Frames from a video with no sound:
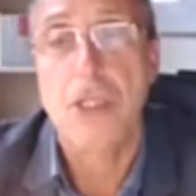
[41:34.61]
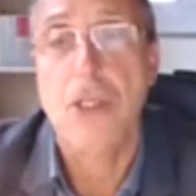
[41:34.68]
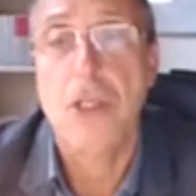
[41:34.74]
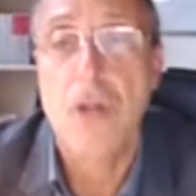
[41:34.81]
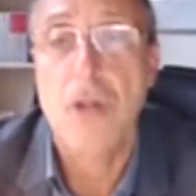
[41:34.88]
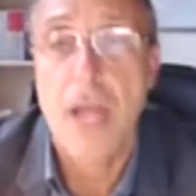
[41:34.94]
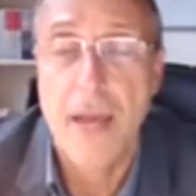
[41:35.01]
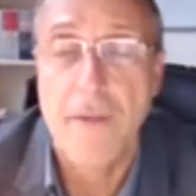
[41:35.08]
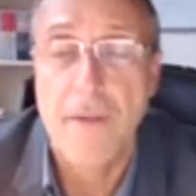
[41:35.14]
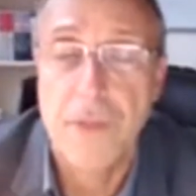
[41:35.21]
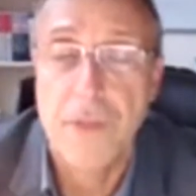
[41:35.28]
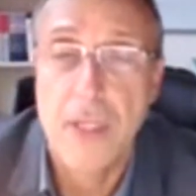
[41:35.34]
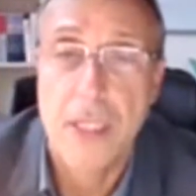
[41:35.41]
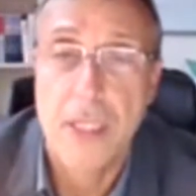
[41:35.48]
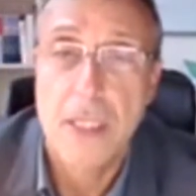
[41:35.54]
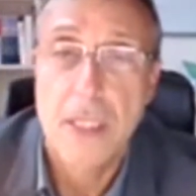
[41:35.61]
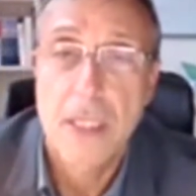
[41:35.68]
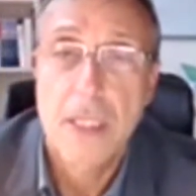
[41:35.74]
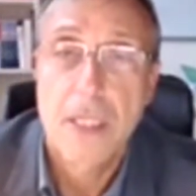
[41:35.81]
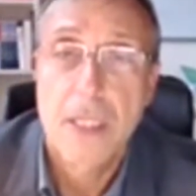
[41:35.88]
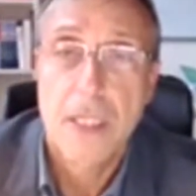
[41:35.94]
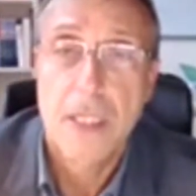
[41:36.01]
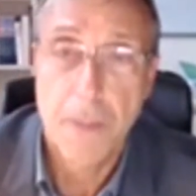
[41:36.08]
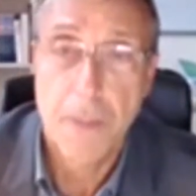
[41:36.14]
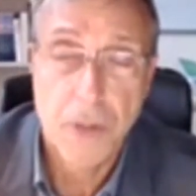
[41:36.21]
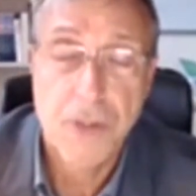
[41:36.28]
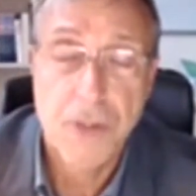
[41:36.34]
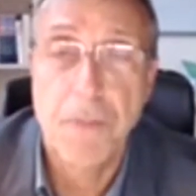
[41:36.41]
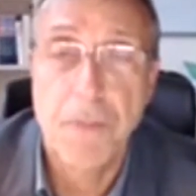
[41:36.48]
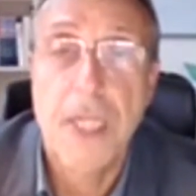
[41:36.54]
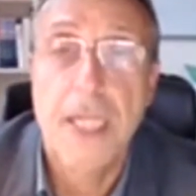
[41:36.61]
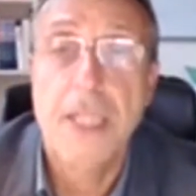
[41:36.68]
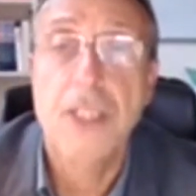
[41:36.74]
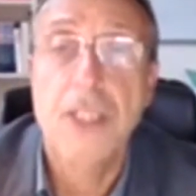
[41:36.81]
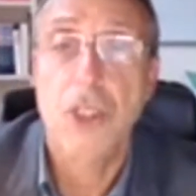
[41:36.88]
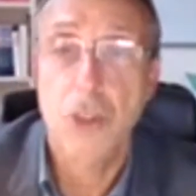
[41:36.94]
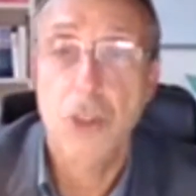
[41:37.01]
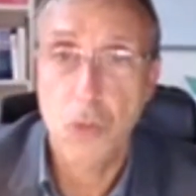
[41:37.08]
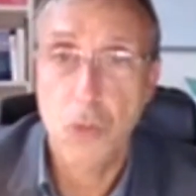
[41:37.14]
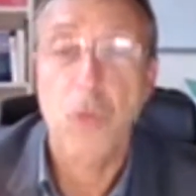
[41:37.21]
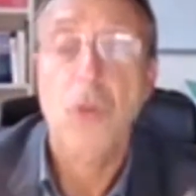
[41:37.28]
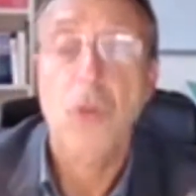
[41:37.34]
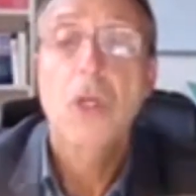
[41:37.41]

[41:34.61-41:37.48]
you have the possibility to